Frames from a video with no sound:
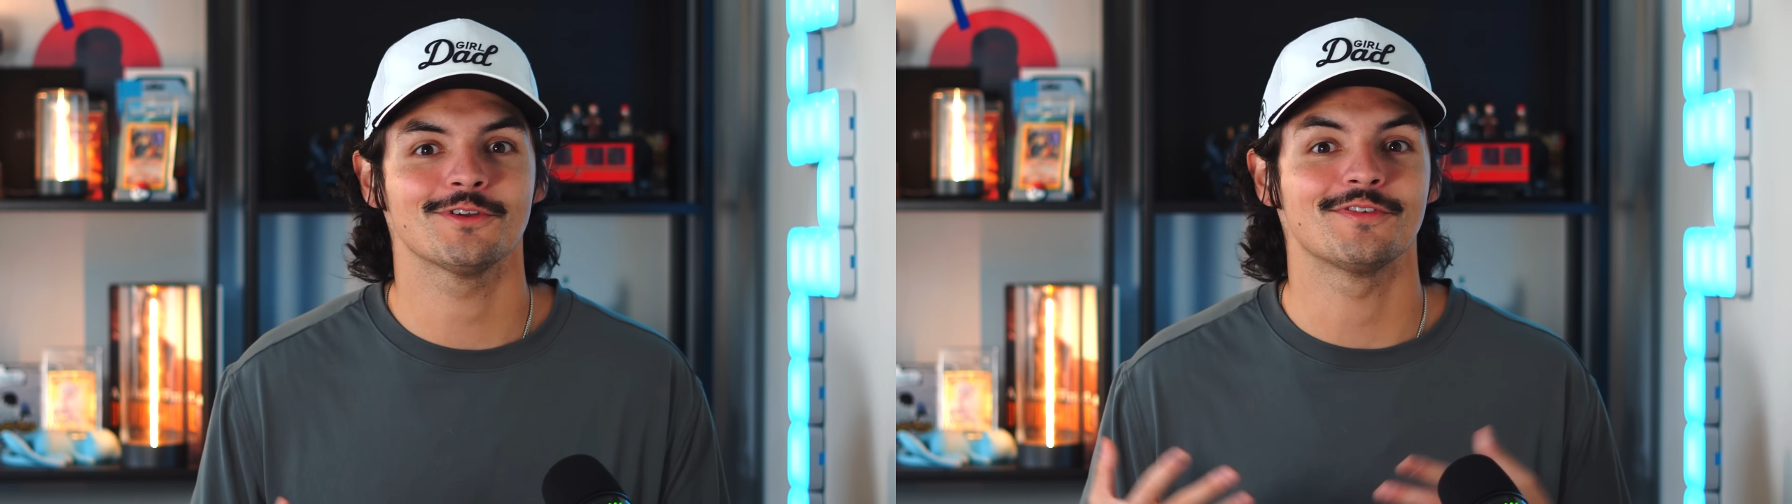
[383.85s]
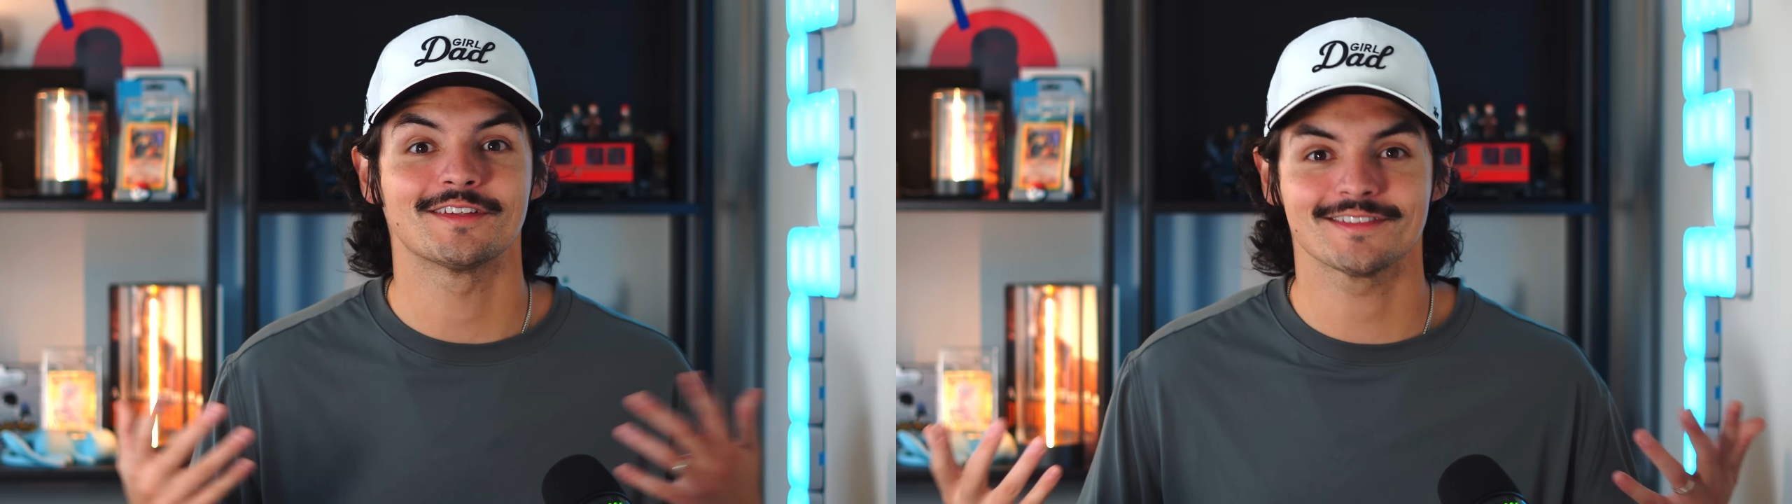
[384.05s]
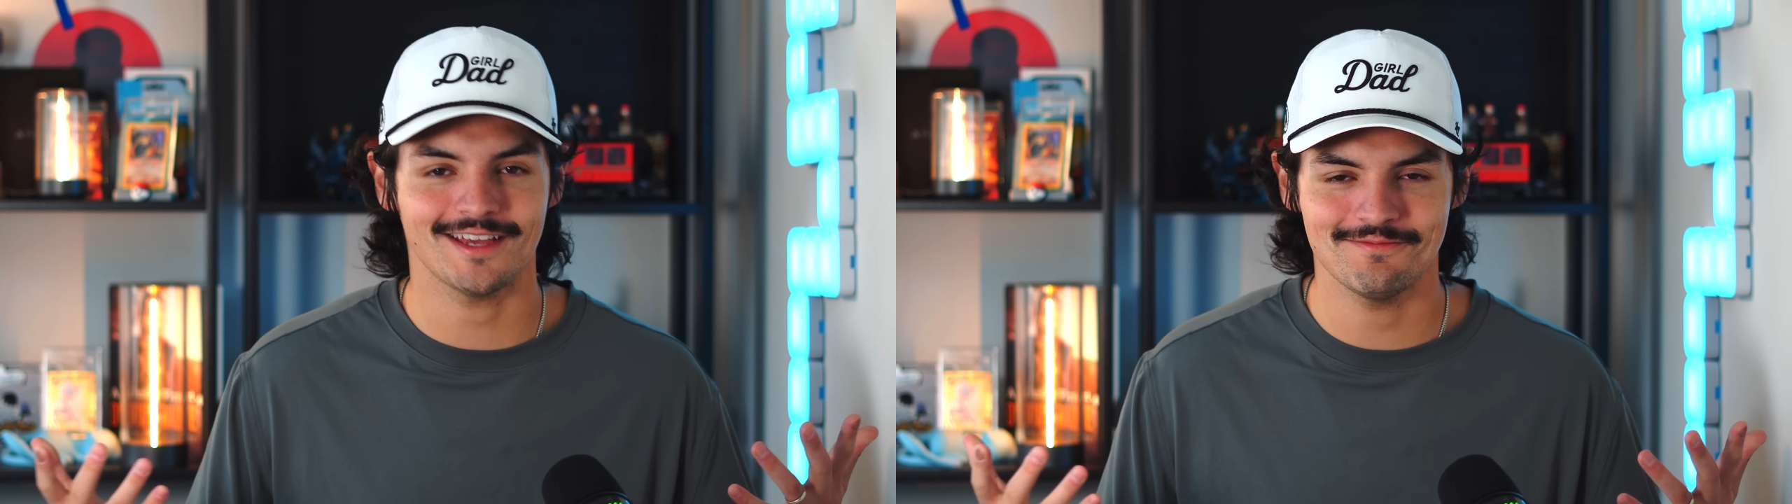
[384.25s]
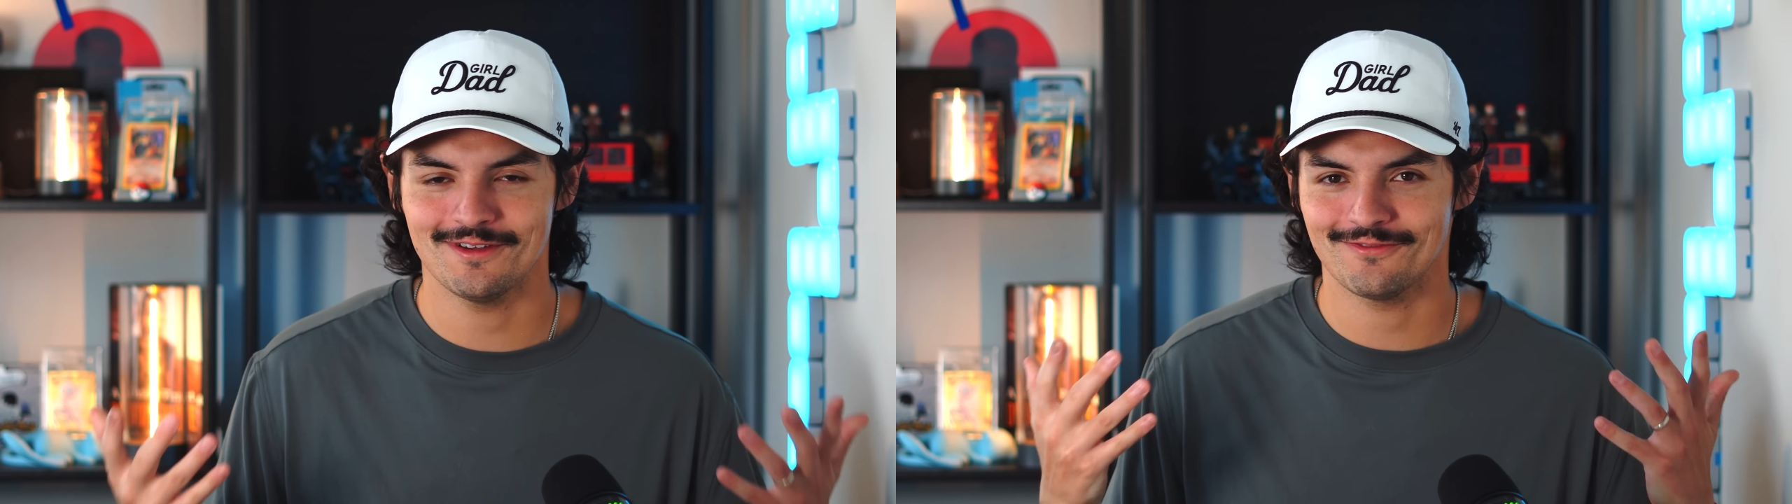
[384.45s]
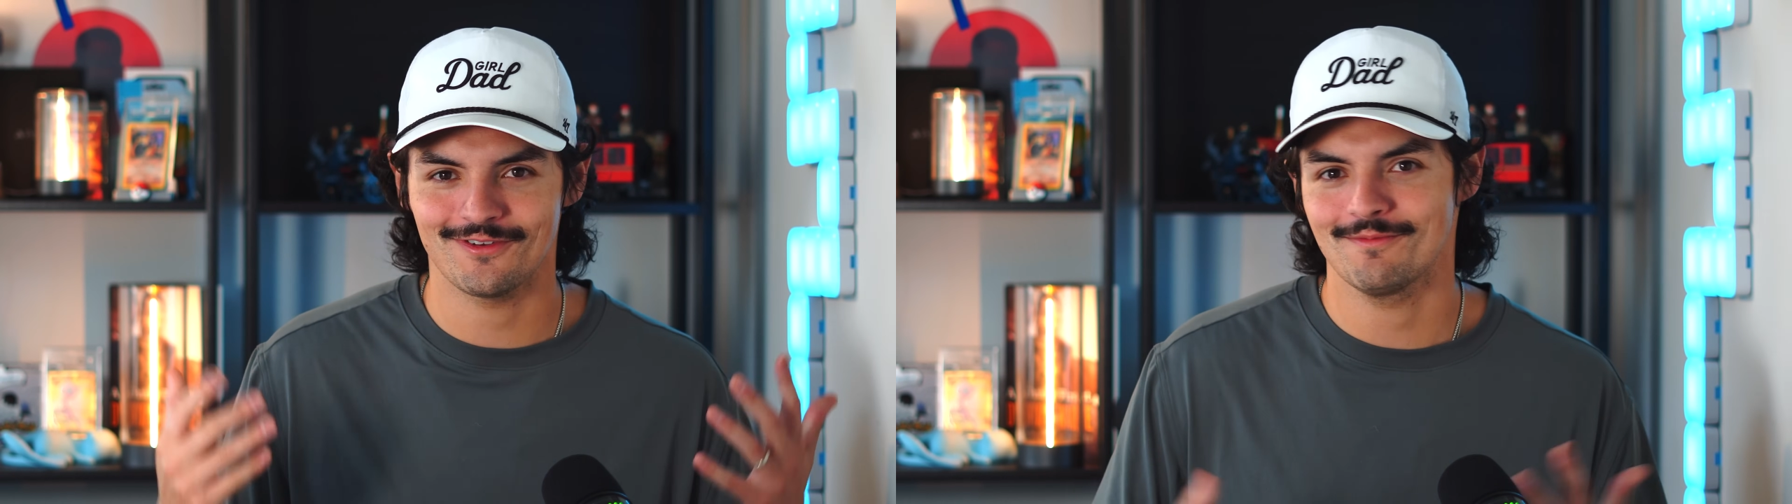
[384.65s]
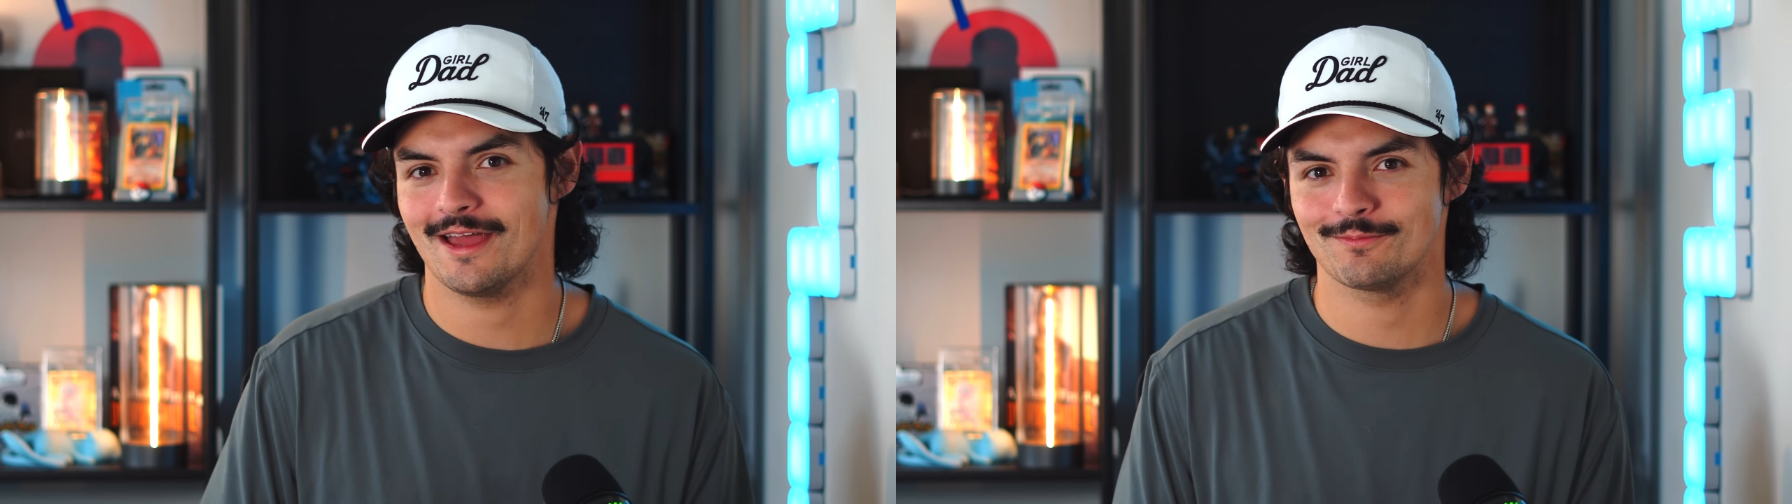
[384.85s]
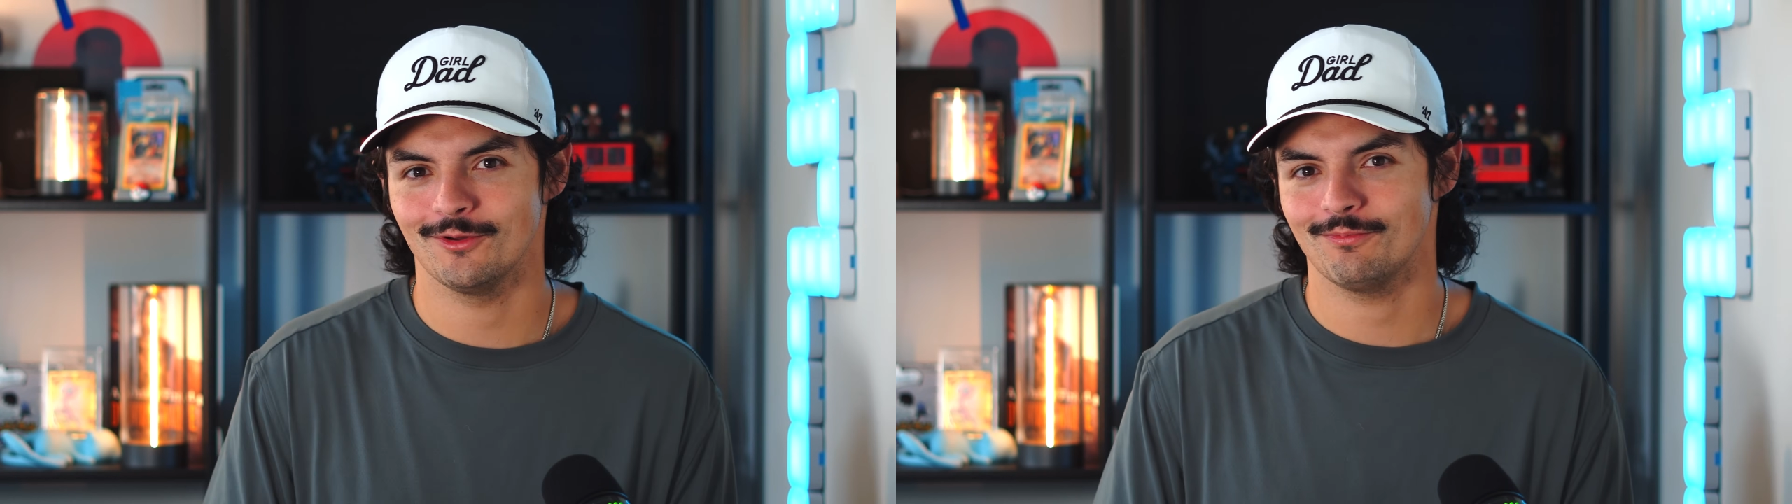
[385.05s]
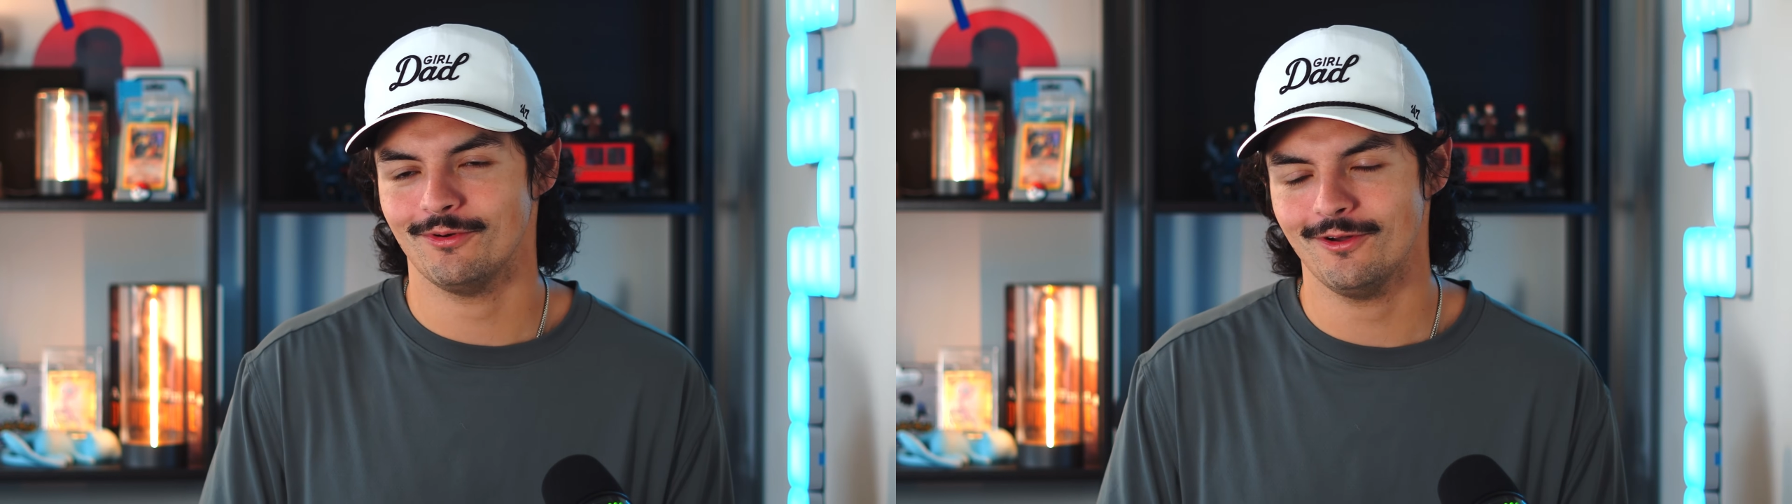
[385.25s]
enough excitement for the
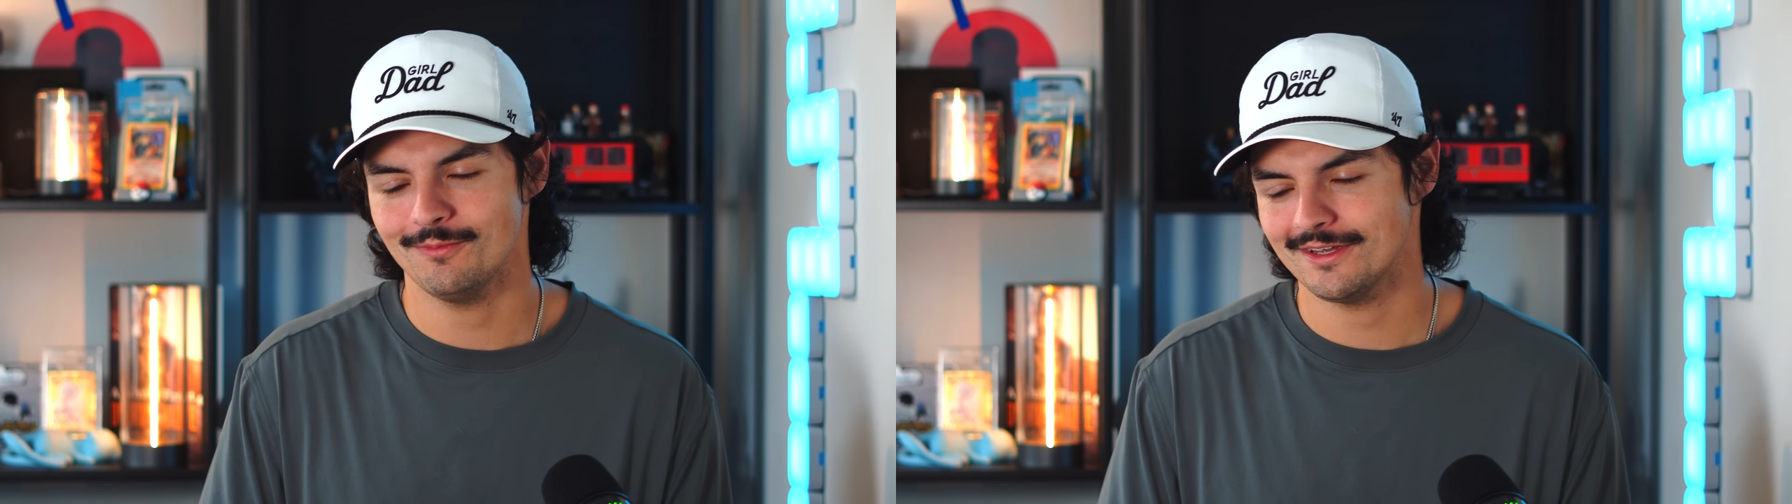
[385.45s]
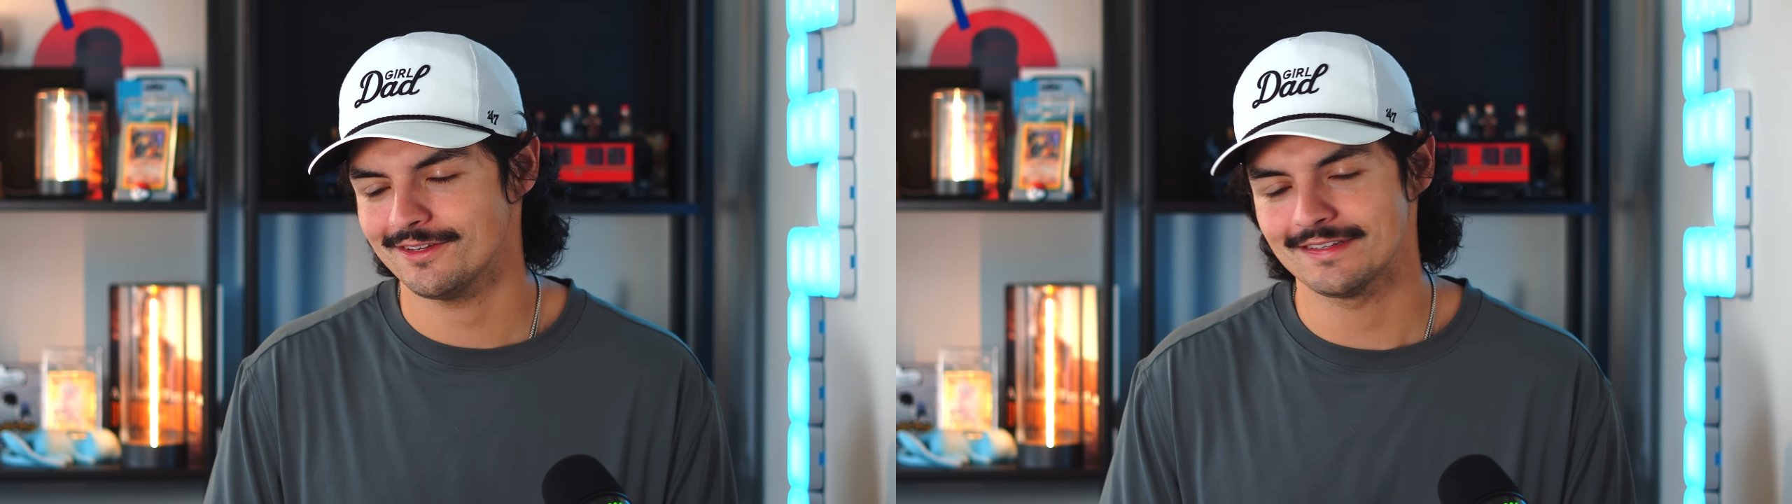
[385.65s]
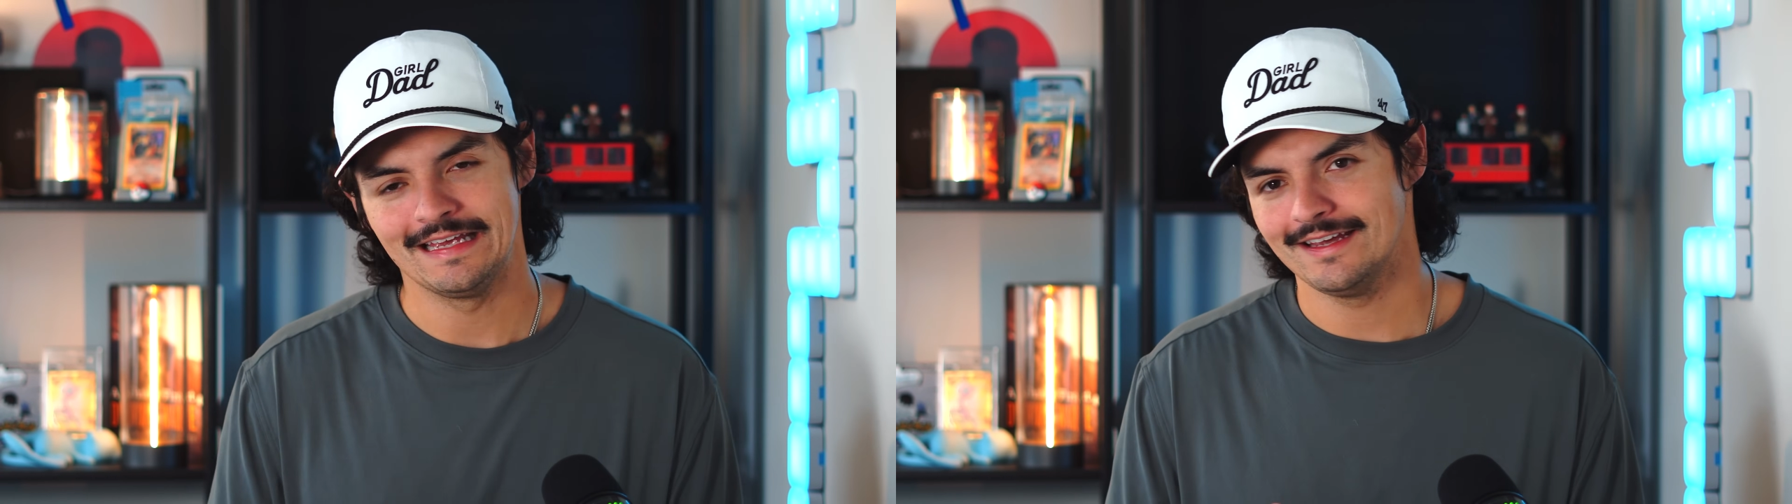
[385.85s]
MacBook Pro because